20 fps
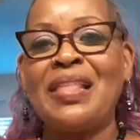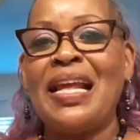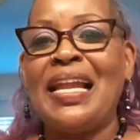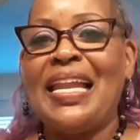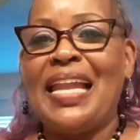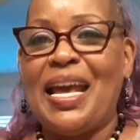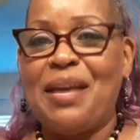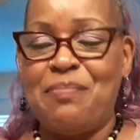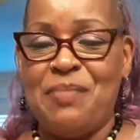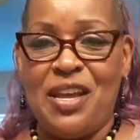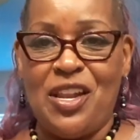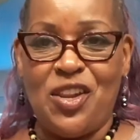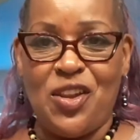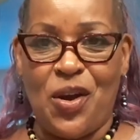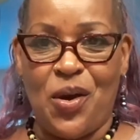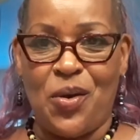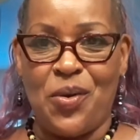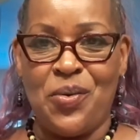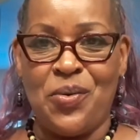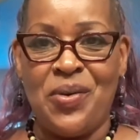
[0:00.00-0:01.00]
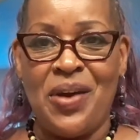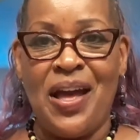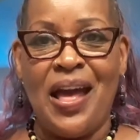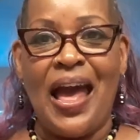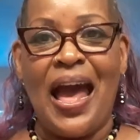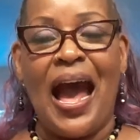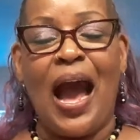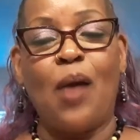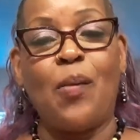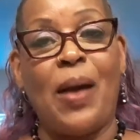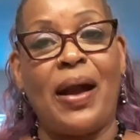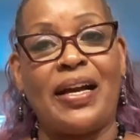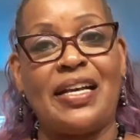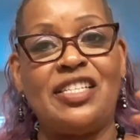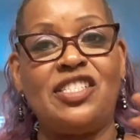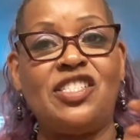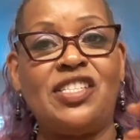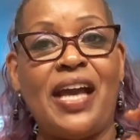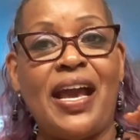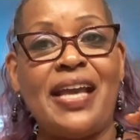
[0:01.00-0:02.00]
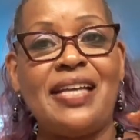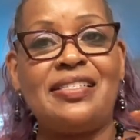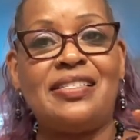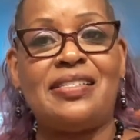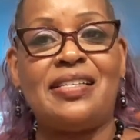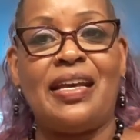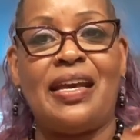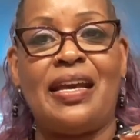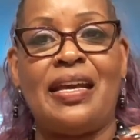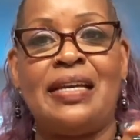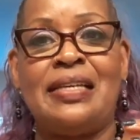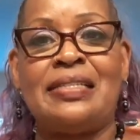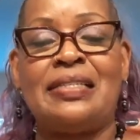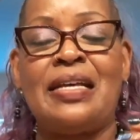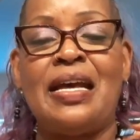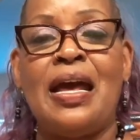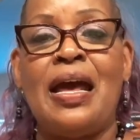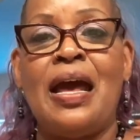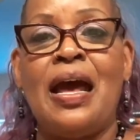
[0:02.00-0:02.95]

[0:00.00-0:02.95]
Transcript: Let me know how I can change things.